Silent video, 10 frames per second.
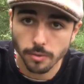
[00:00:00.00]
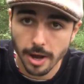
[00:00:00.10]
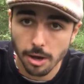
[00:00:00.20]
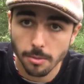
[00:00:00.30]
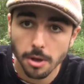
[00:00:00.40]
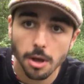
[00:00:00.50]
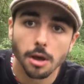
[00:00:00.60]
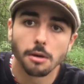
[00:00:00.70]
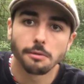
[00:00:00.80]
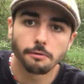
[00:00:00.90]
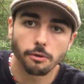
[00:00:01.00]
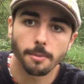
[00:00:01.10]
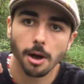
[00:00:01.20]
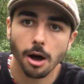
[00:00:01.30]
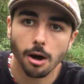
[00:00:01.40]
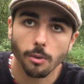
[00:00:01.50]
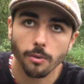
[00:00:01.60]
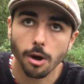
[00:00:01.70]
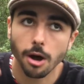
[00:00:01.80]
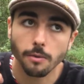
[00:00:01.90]
realm from
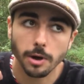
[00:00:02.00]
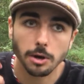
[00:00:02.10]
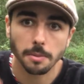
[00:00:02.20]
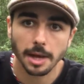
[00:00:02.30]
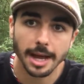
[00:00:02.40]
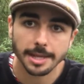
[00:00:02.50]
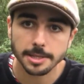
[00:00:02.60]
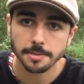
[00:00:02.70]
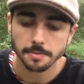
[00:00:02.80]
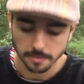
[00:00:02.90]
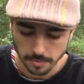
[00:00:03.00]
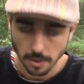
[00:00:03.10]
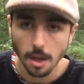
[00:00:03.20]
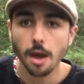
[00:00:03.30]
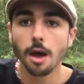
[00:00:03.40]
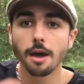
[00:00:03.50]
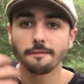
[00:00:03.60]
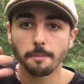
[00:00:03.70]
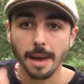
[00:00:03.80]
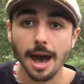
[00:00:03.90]
our realm. And
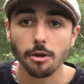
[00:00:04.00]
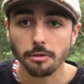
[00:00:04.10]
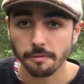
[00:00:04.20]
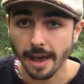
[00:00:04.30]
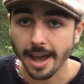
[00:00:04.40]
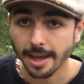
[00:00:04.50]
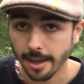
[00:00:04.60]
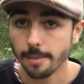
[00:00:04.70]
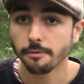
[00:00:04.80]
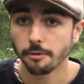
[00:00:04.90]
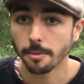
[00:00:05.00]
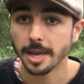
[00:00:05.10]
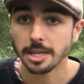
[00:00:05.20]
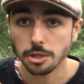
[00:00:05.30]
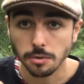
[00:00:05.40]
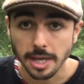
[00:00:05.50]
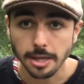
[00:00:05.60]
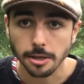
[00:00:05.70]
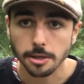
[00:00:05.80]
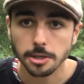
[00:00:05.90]
the power of that came from its
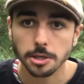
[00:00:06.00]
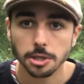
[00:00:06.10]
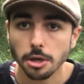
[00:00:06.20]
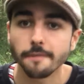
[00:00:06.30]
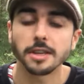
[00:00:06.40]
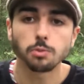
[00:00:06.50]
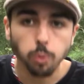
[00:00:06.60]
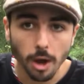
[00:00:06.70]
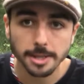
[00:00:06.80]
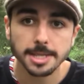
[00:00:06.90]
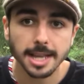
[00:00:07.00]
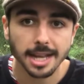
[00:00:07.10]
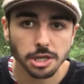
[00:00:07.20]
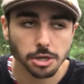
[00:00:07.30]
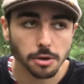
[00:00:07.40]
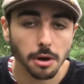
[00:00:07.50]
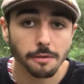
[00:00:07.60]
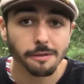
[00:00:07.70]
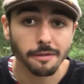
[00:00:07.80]
uniqueness. So there's one statue of